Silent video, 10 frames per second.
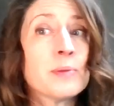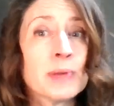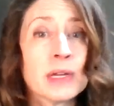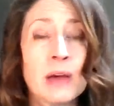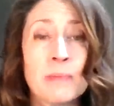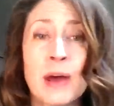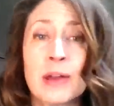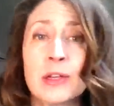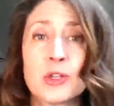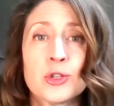you pick up
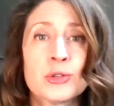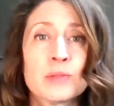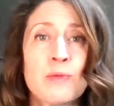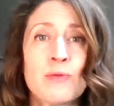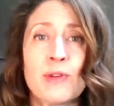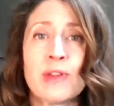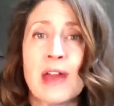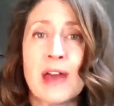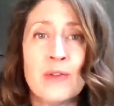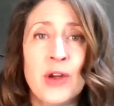on issues before they
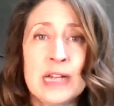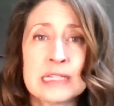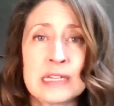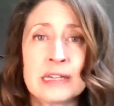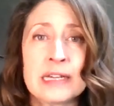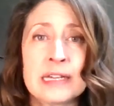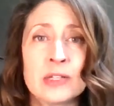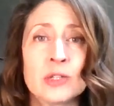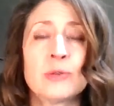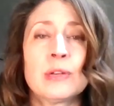ever escalate
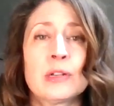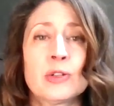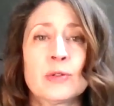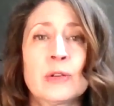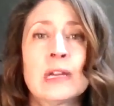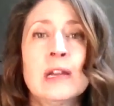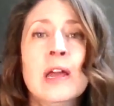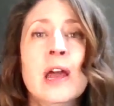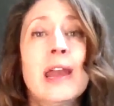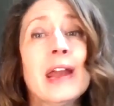into an injury
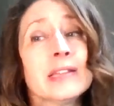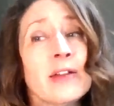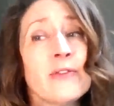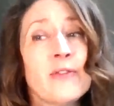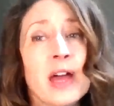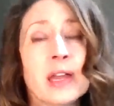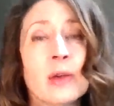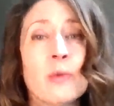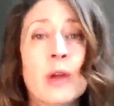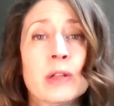and identify
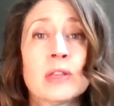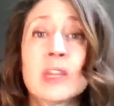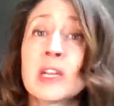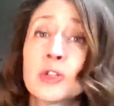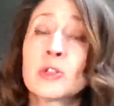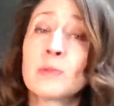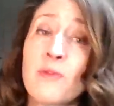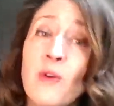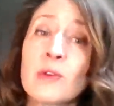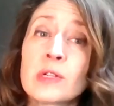what things you should
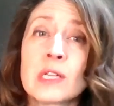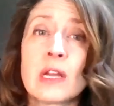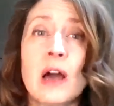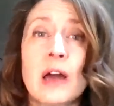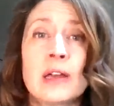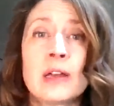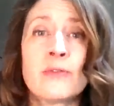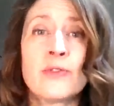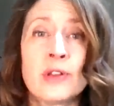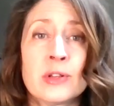be focusing on in a
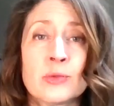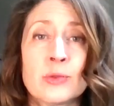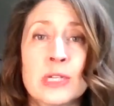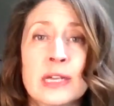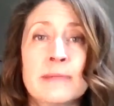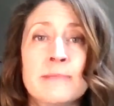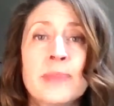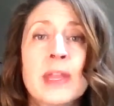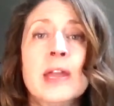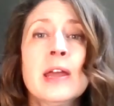fitness routine.
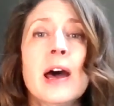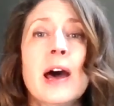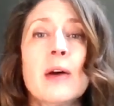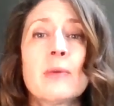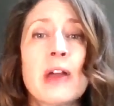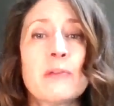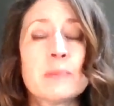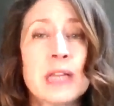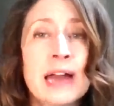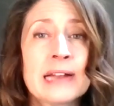We have
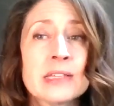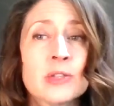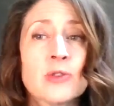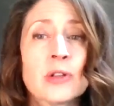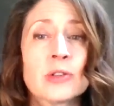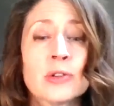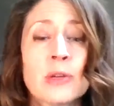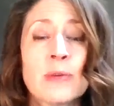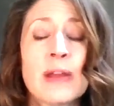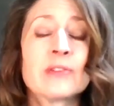Pilates instructors
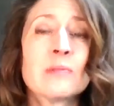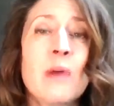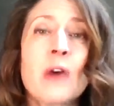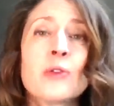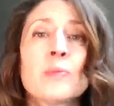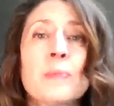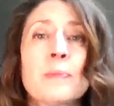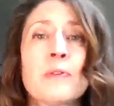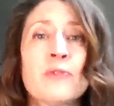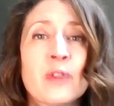and we have small group
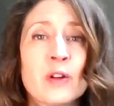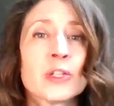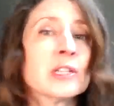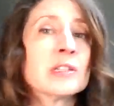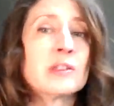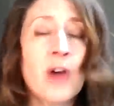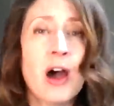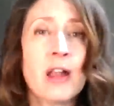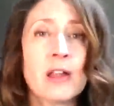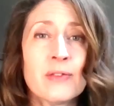versions of
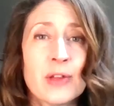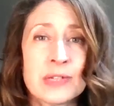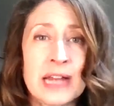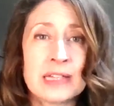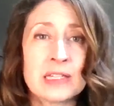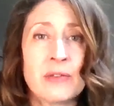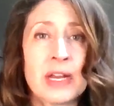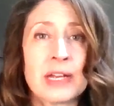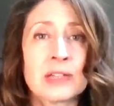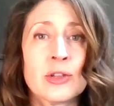all of those
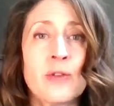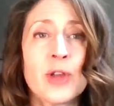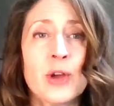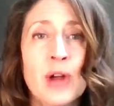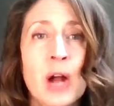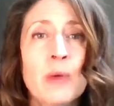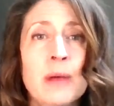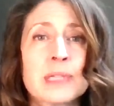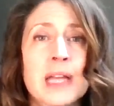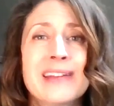activities. So if you go to our
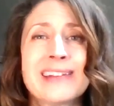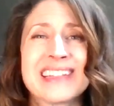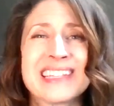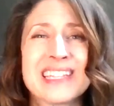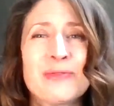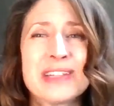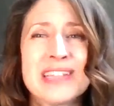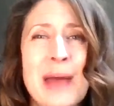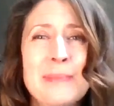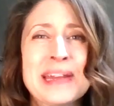website, you can see what's
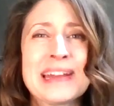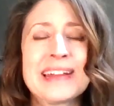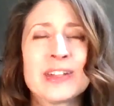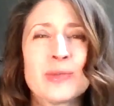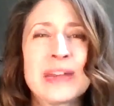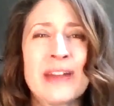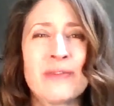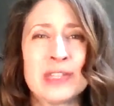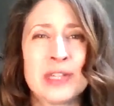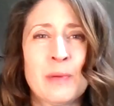happening each week at
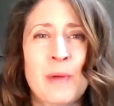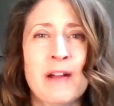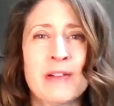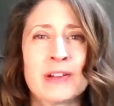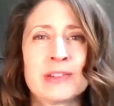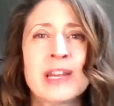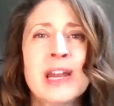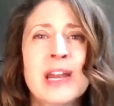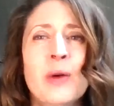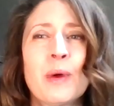Physio Partners,
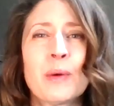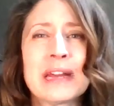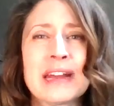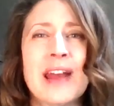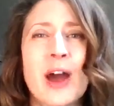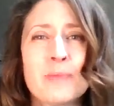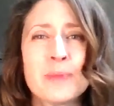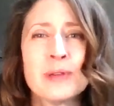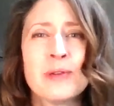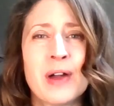where we can help
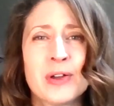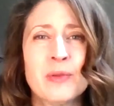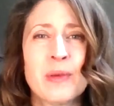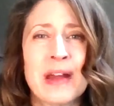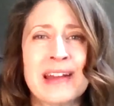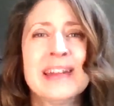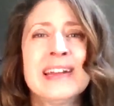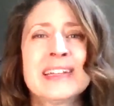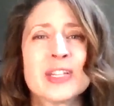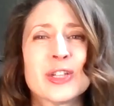you on your way
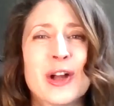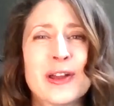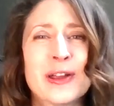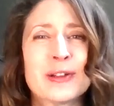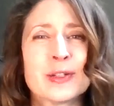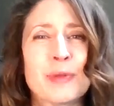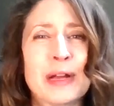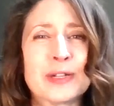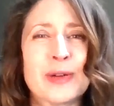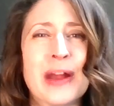to starting your
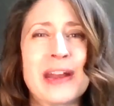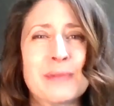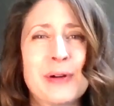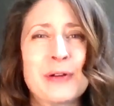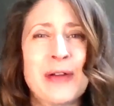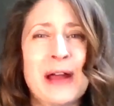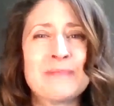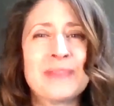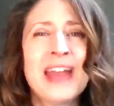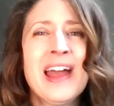spring training
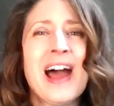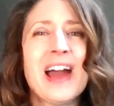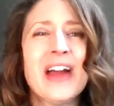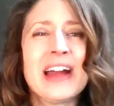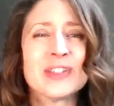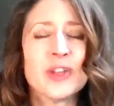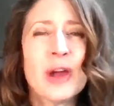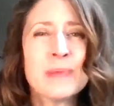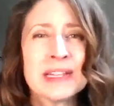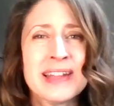program. All right.
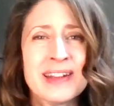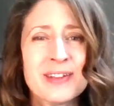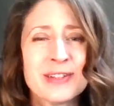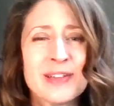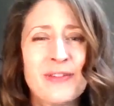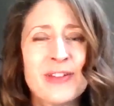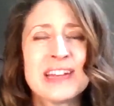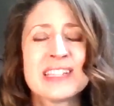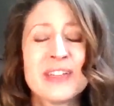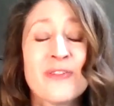Sorry about the technical
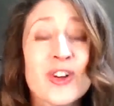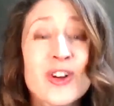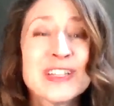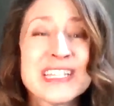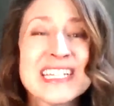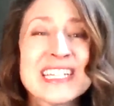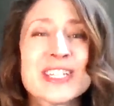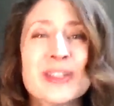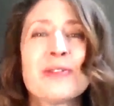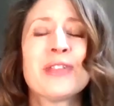difficulties.
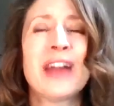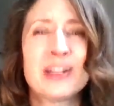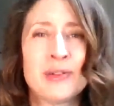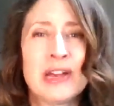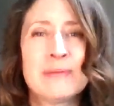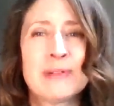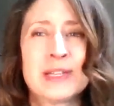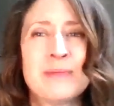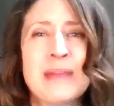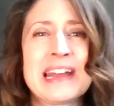So glad you're able
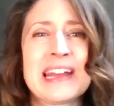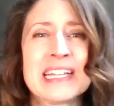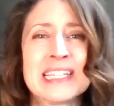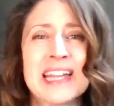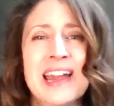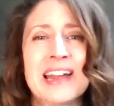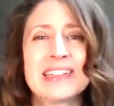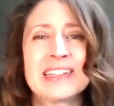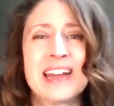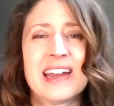to make it. And